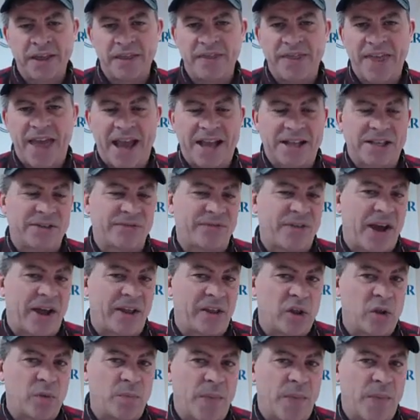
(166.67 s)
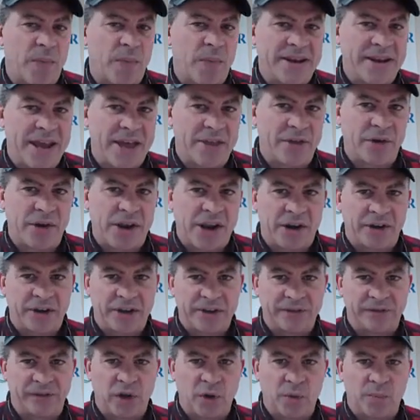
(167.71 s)
That's followed by another
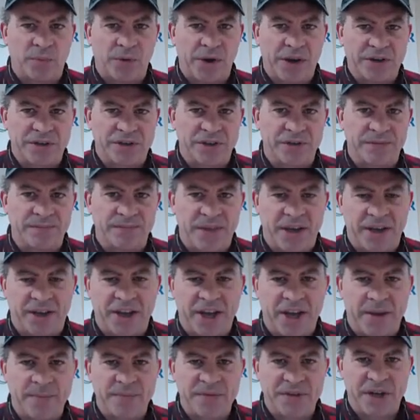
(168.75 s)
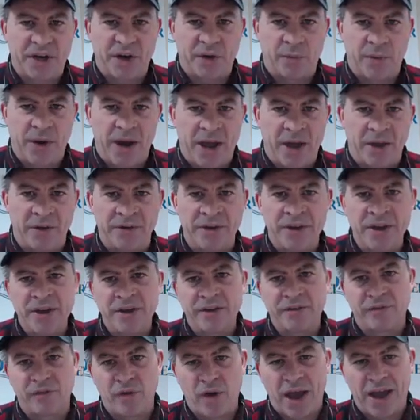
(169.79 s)
area of low pressure that comes in around
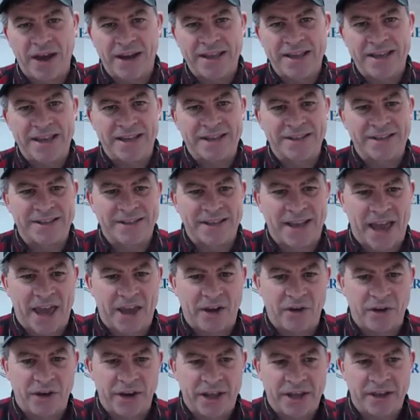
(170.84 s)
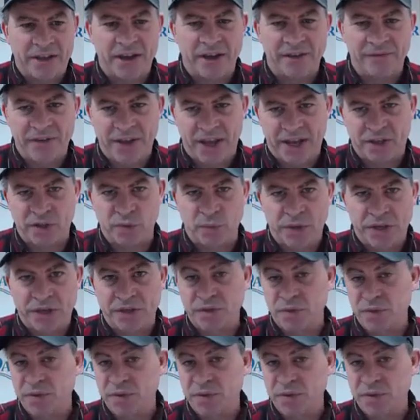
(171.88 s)
Friday and Saturday of next week.